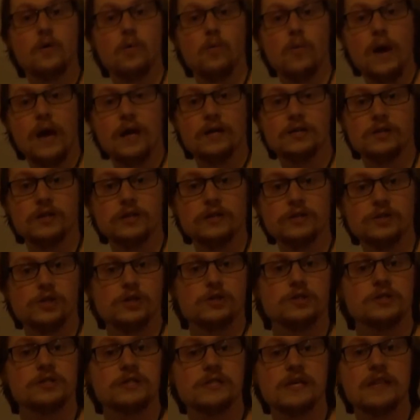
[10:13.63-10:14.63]
we actually
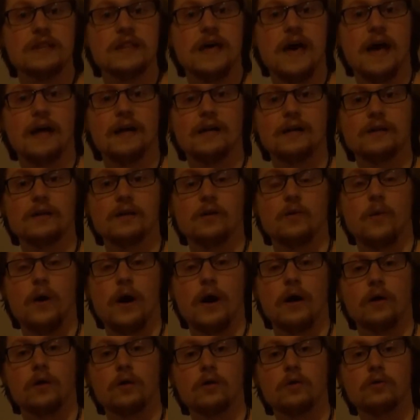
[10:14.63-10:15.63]
just did that a little
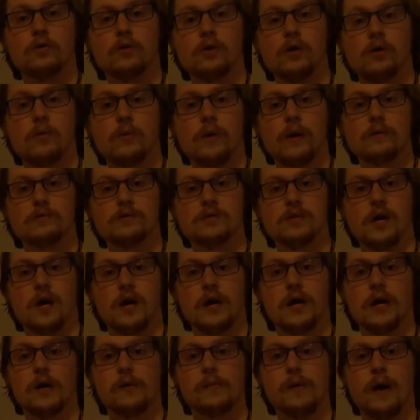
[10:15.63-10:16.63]
while earlier when I was
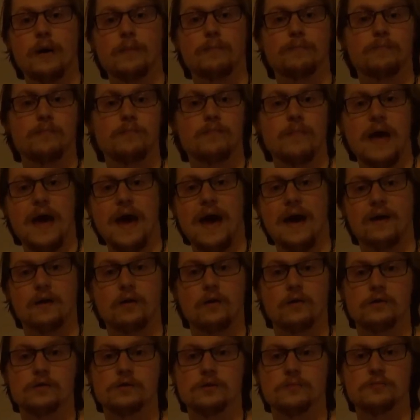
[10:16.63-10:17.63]
talking about adding
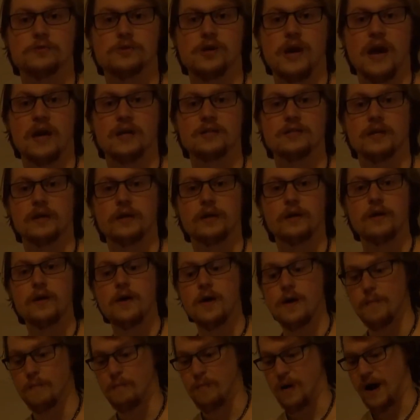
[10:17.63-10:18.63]
or subtracting
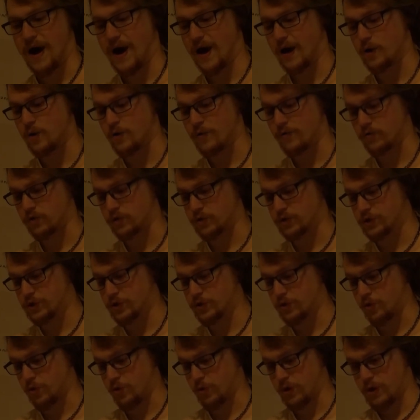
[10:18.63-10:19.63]
pi over
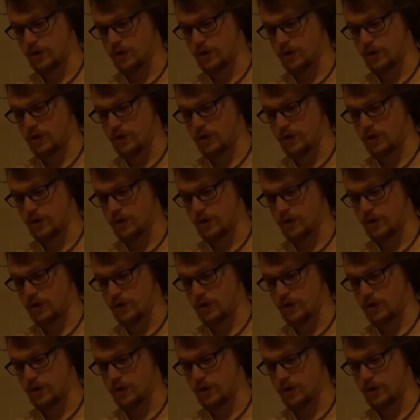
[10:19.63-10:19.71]
2.